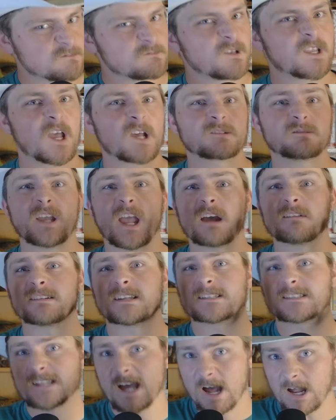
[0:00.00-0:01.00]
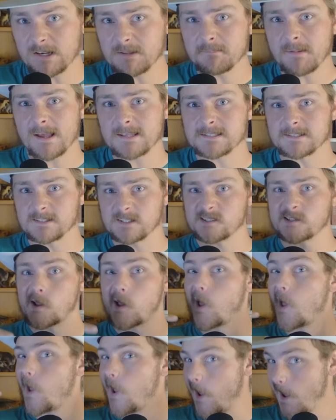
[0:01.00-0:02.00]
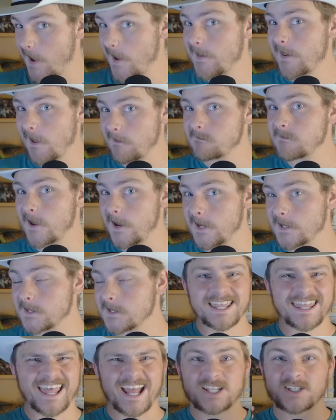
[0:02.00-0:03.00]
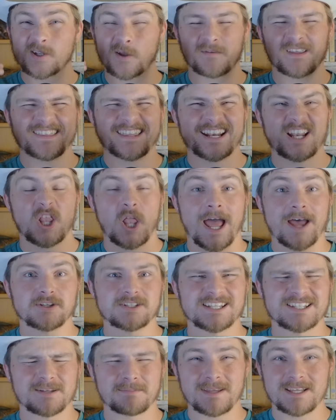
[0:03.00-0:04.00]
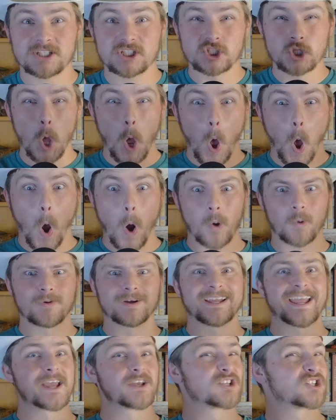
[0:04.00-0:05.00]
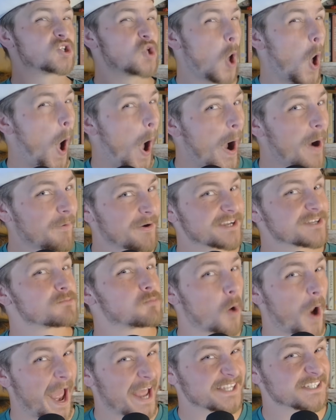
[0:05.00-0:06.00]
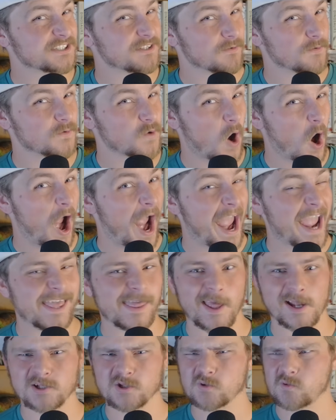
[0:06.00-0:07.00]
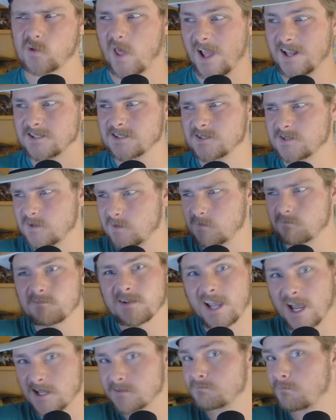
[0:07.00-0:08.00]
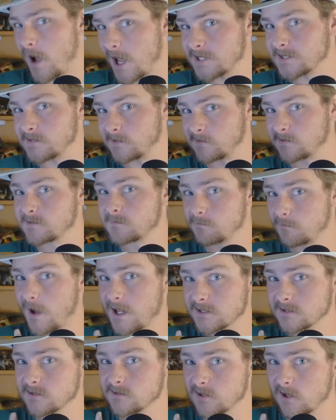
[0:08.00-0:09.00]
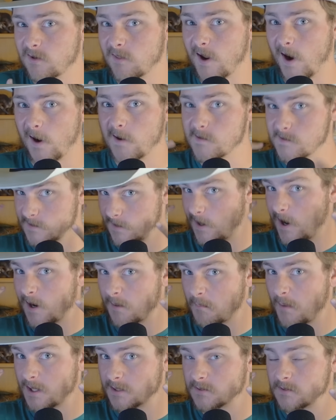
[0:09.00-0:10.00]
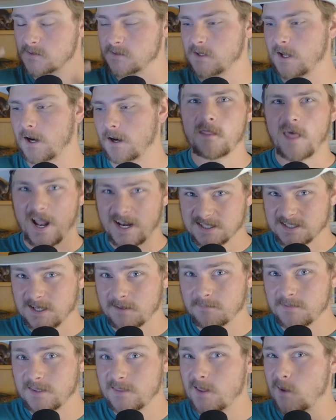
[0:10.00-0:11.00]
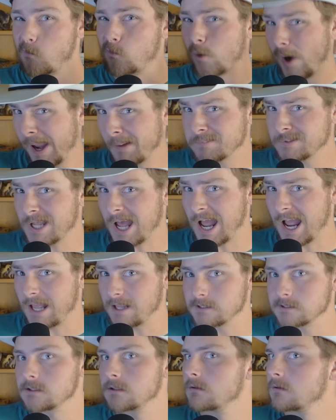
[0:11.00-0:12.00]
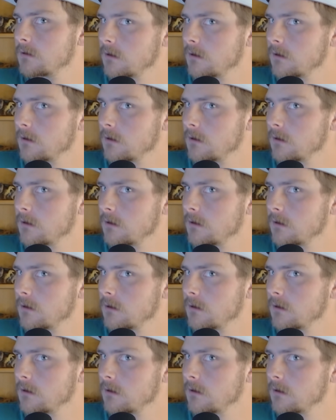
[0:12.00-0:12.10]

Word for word: because we have a ton of muscles in that face. That's something that allows us to be so expressive, all right? That's because muscles. Muscles are there. There's a lot of muscles there. That's something that reptiles